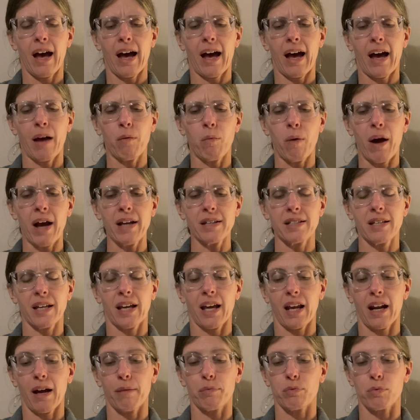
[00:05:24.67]
I want to
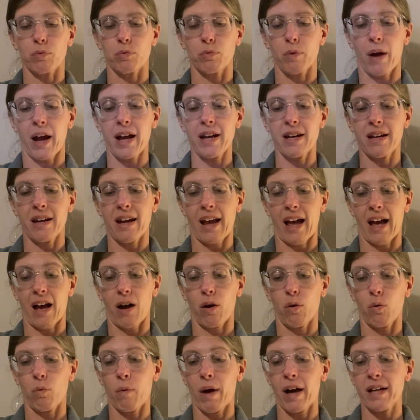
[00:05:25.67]
get up right
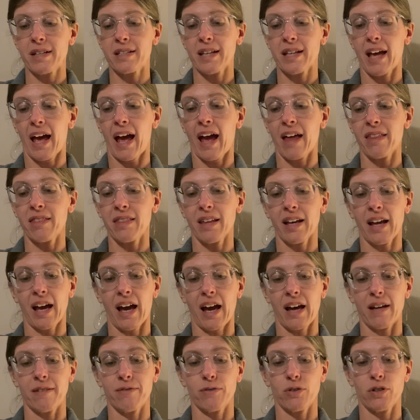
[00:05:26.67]
now, want to end the
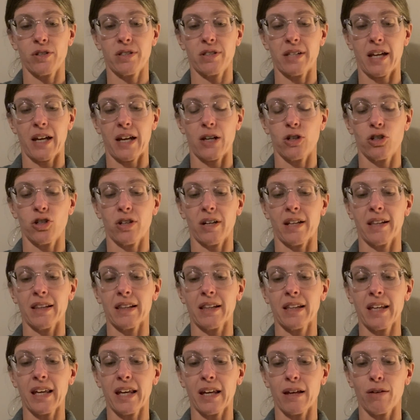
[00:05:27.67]
conversation and
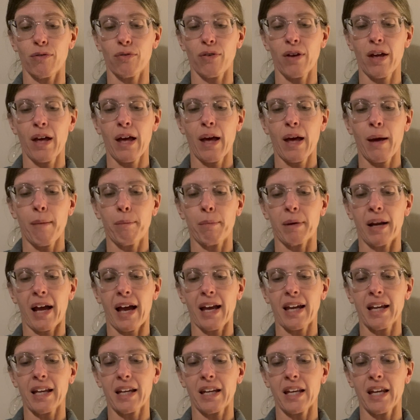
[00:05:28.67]
leave, but
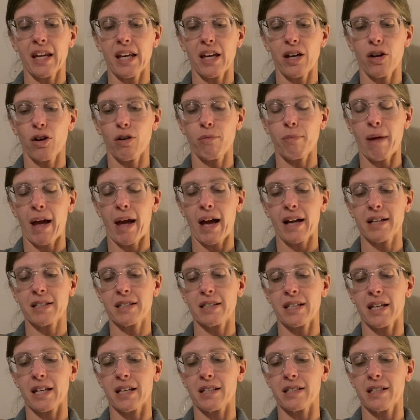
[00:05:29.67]
I can hear
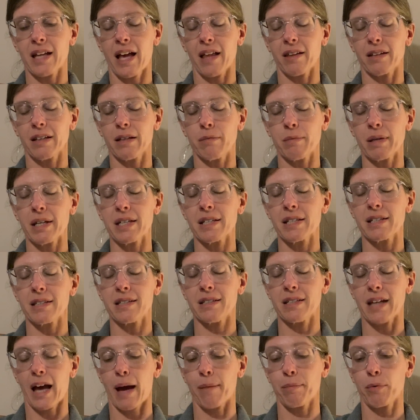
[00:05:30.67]
Maxine telling me to
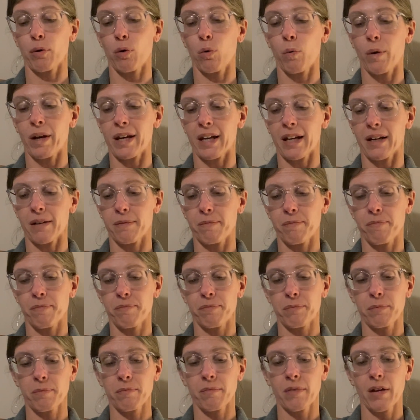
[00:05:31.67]
stop quitting,
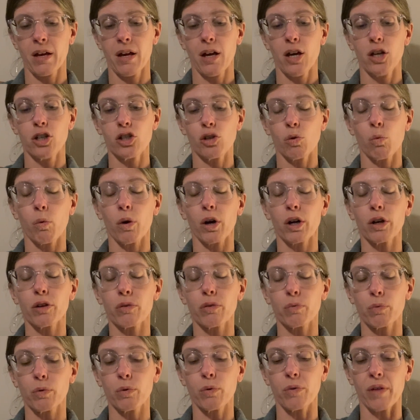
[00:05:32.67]
to work
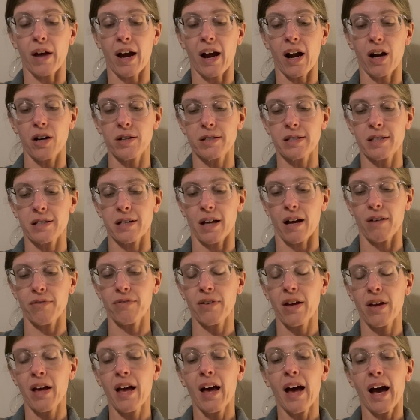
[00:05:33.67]
through the hard
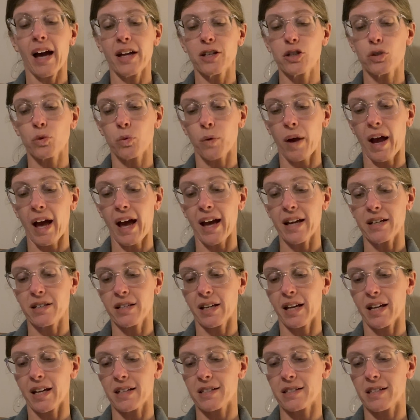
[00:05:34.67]
stuff. I try
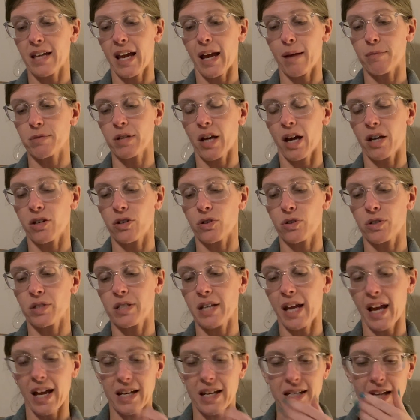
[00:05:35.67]
to get Sam to
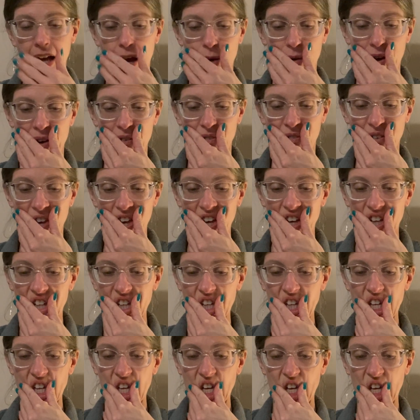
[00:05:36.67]
understand how I feel.